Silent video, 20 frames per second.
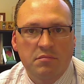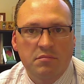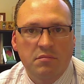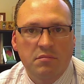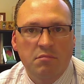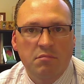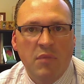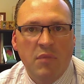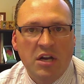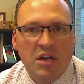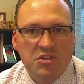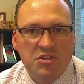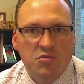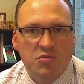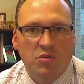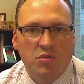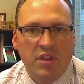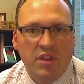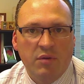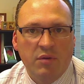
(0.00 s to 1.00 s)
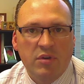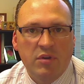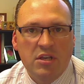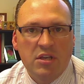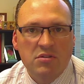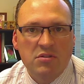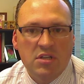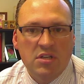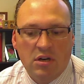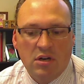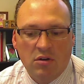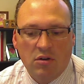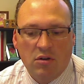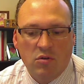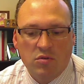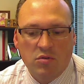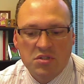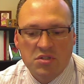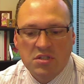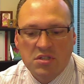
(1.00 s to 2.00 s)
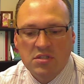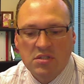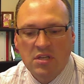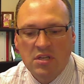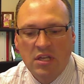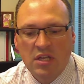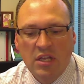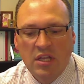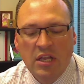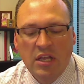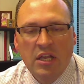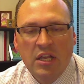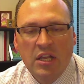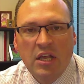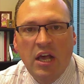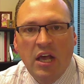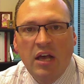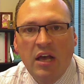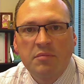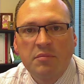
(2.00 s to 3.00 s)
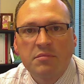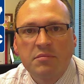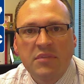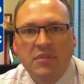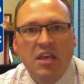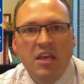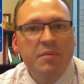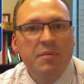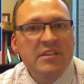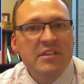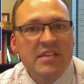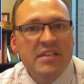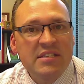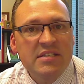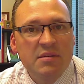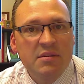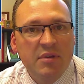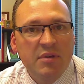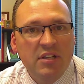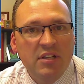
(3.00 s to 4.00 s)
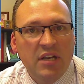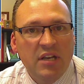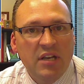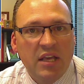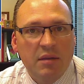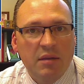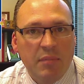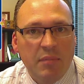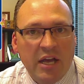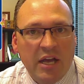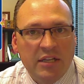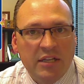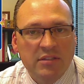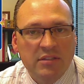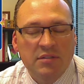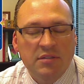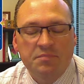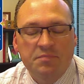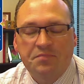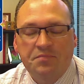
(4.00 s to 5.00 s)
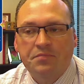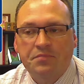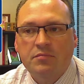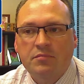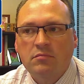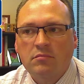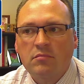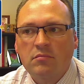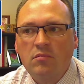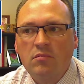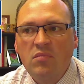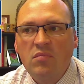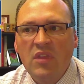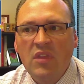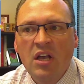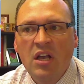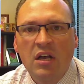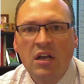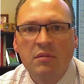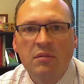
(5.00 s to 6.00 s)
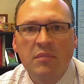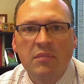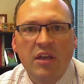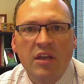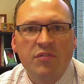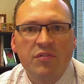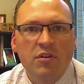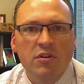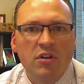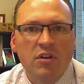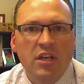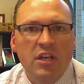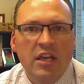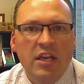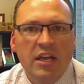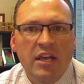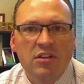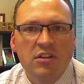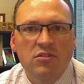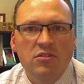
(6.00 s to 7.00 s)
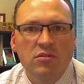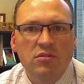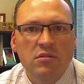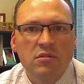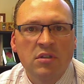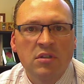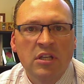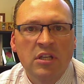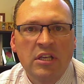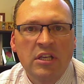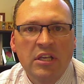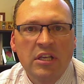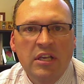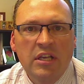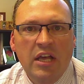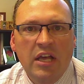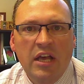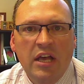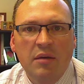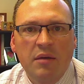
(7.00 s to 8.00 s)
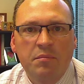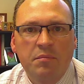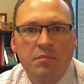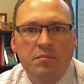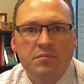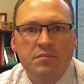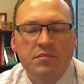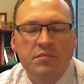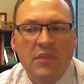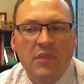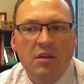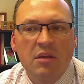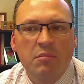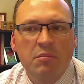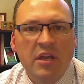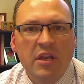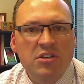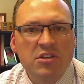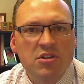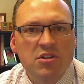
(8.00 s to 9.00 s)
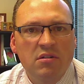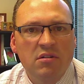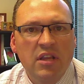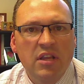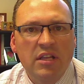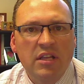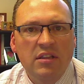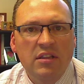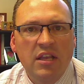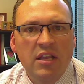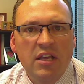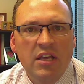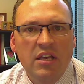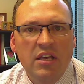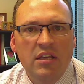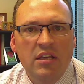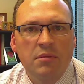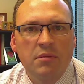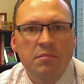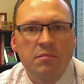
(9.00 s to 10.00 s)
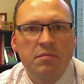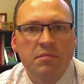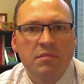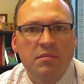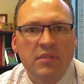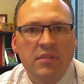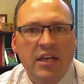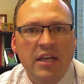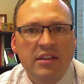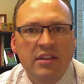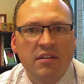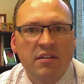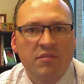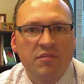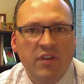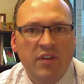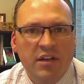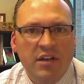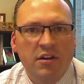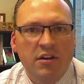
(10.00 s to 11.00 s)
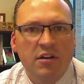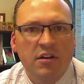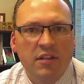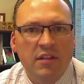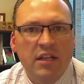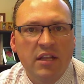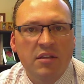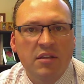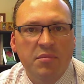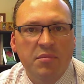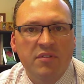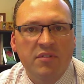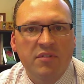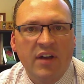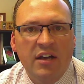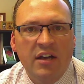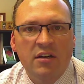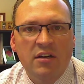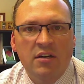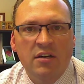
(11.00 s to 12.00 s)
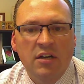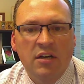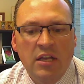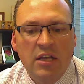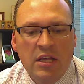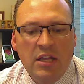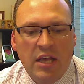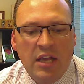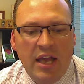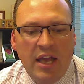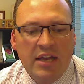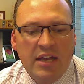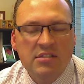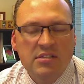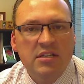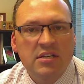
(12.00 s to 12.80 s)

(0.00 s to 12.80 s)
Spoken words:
module that we use in our courses. Keep accessibility in mind. If you're looking at a tool, make sure that the vendor, that the provider has an